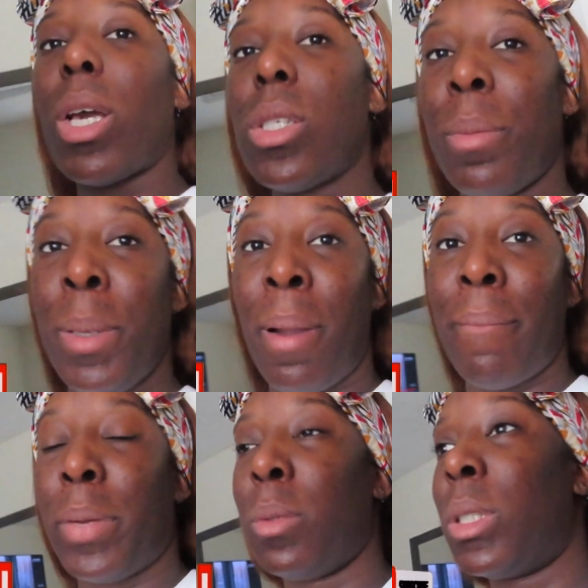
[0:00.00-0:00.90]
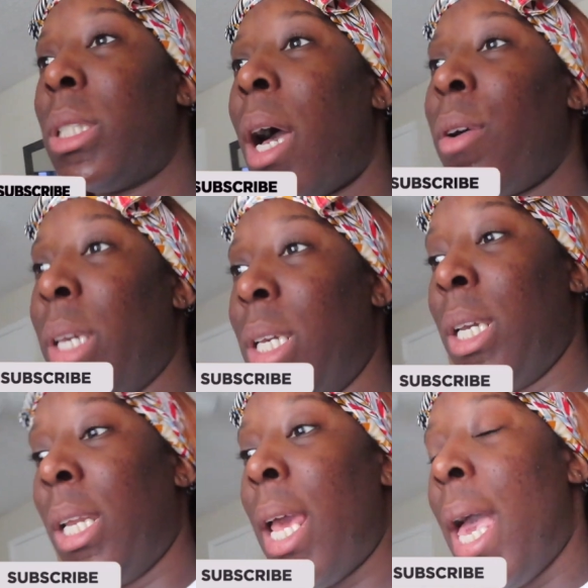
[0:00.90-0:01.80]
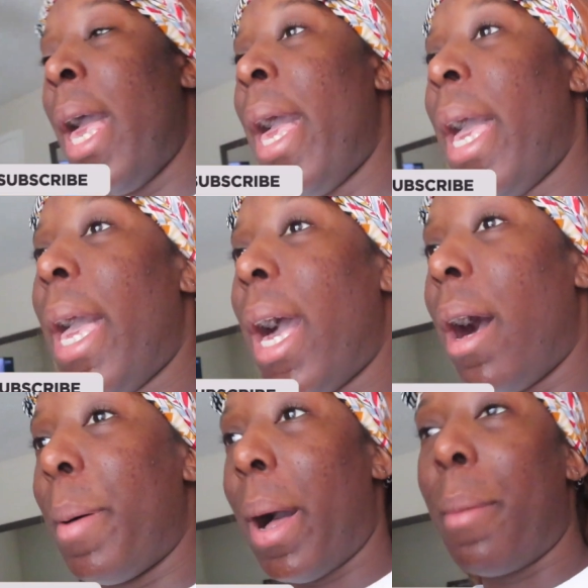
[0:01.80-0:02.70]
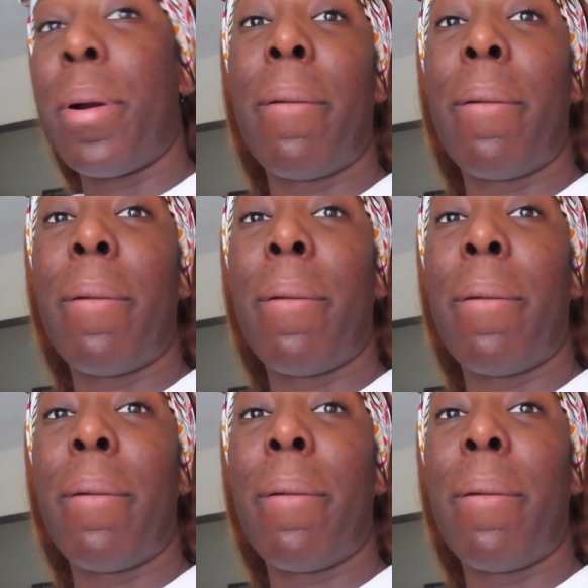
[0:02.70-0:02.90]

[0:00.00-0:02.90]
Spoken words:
So me and my friend was talking about